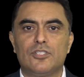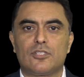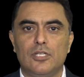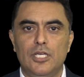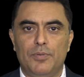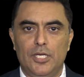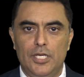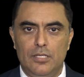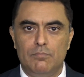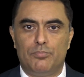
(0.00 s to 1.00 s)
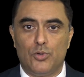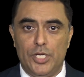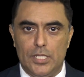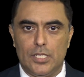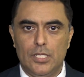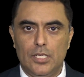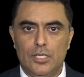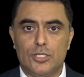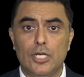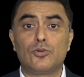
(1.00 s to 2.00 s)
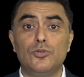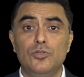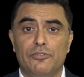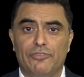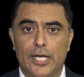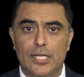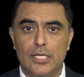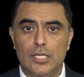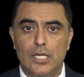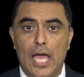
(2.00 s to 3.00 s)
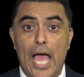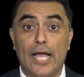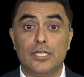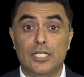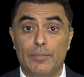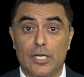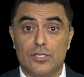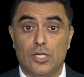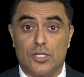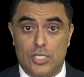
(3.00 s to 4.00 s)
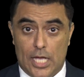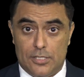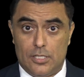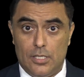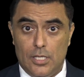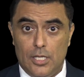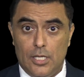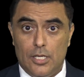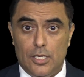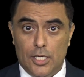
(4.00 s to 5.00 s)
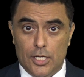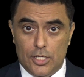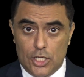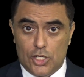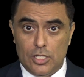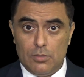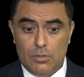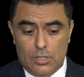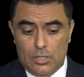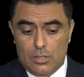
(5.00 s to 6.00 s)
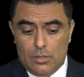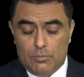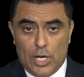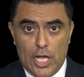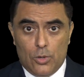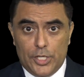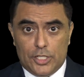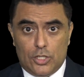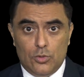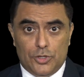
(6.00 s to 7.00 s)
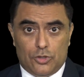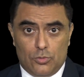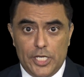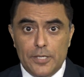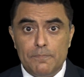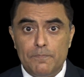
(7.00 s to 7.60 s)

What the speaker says: sleep, eat, and breathe Central Unified academic success. In addition, priority 2 and 3,